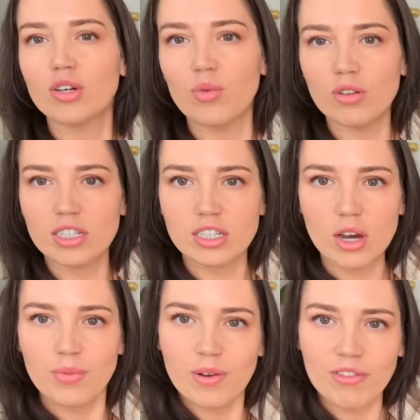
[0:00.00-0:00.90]
towards the
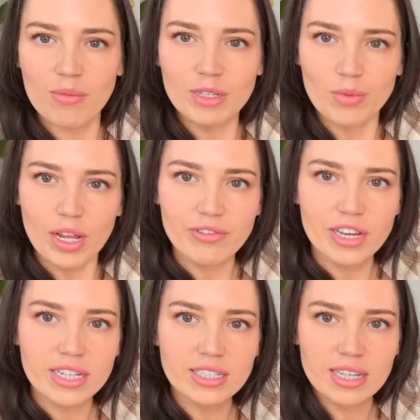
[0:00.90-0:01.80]
top of them as well, if you
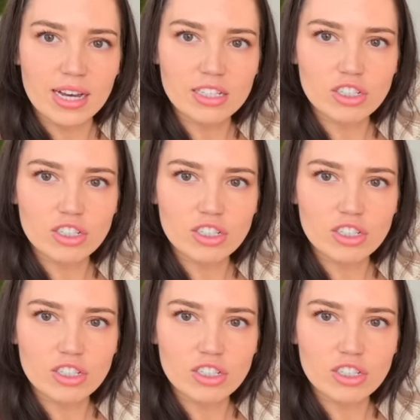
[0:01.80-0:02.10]
can see that